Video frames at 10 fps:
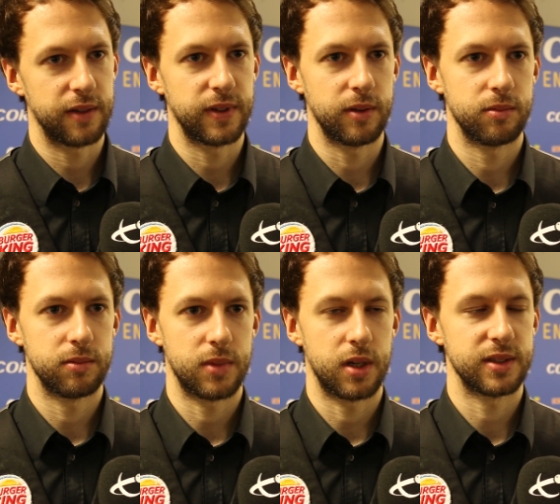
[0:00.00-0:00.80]
I think
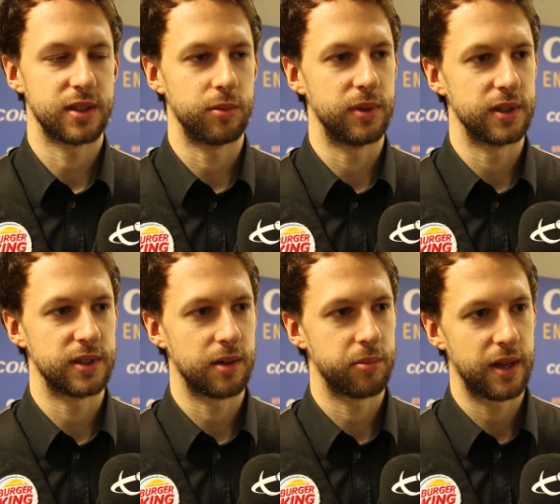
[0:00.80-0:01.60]
Mark Selby does
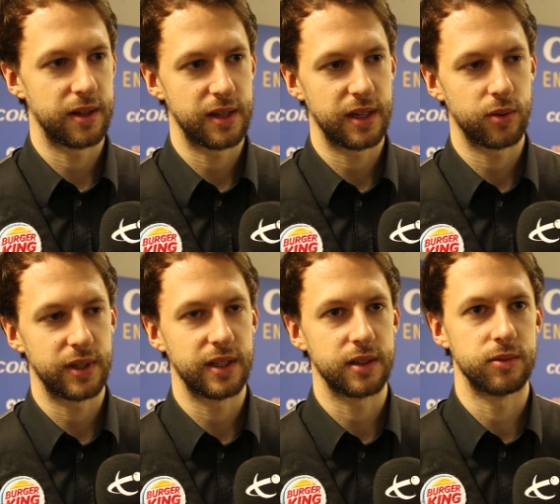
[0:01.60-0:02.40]
that better than
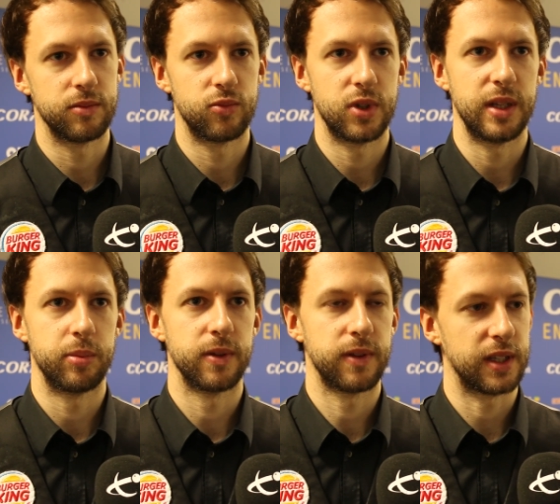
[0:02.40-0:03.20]
anyone. He can really
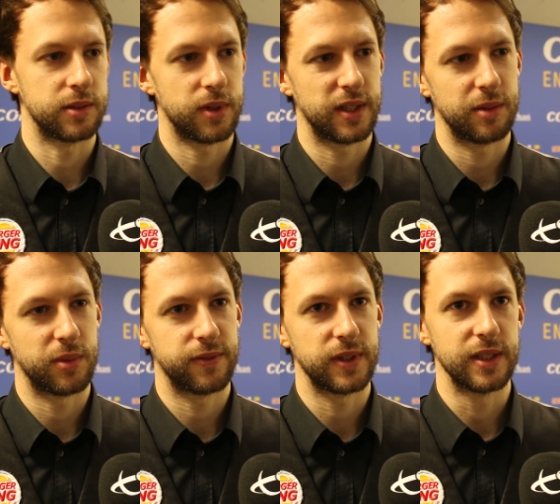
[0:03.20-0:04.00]
put things behind
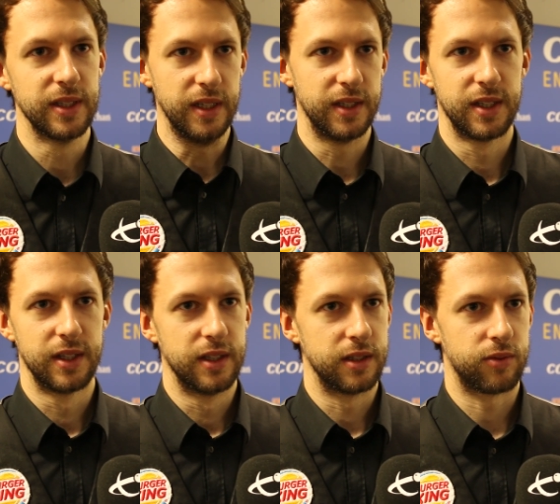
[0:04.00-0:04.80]
him. I think
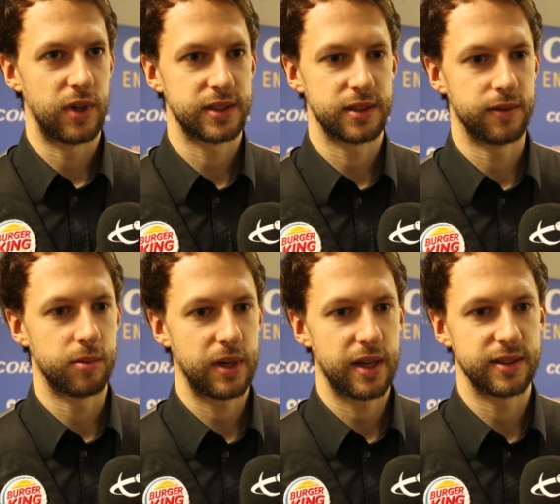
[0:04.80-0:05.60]
the rest of
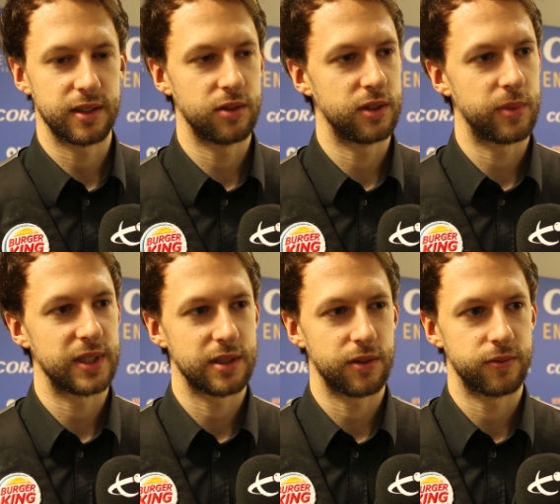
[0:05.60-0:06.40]
the players, including
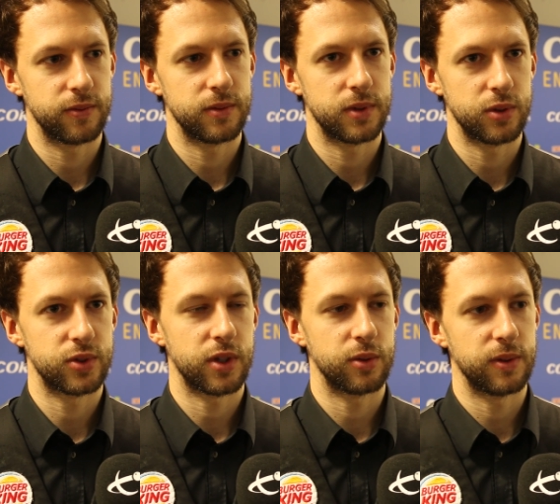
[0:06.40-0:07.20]
myself, do
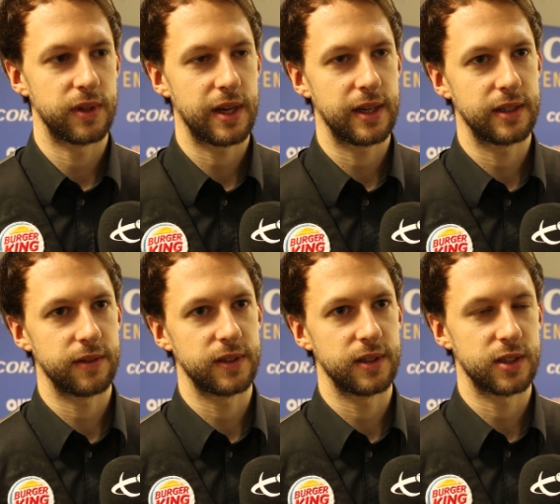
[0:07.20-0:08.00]
struggle with that, and I
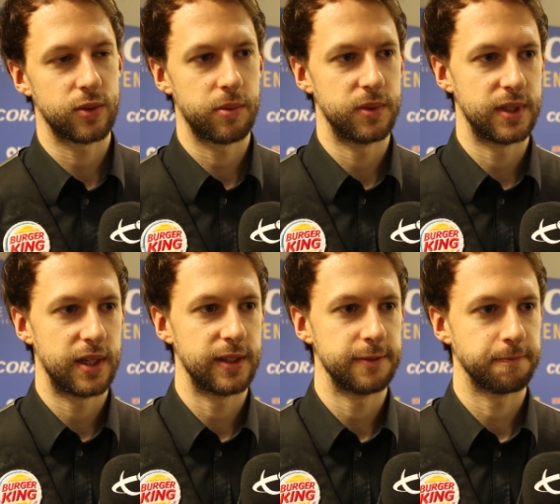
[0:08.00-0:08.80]
think that's what happened
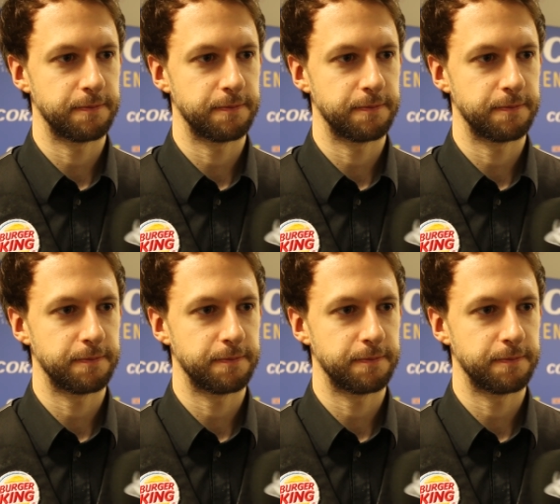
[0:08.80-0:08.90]
today.